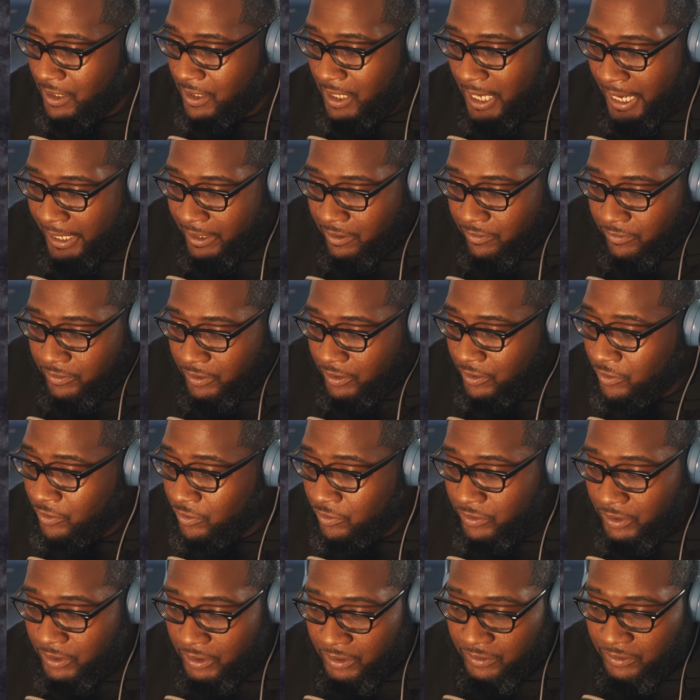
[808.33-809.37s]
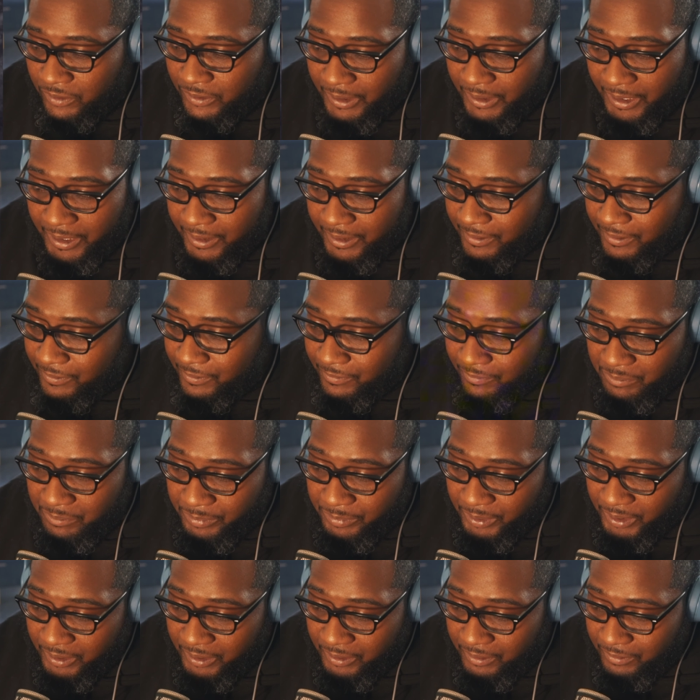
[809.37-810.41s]
I don't know who knows that,
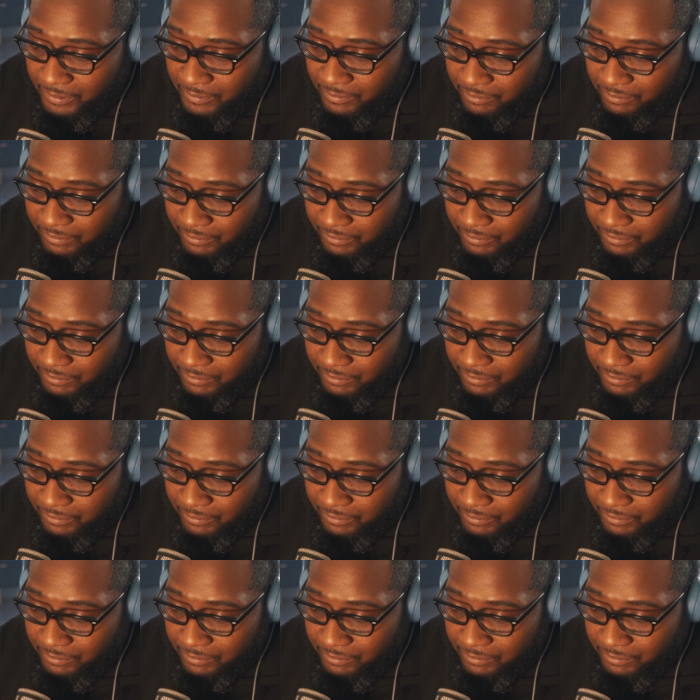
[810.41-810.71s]
but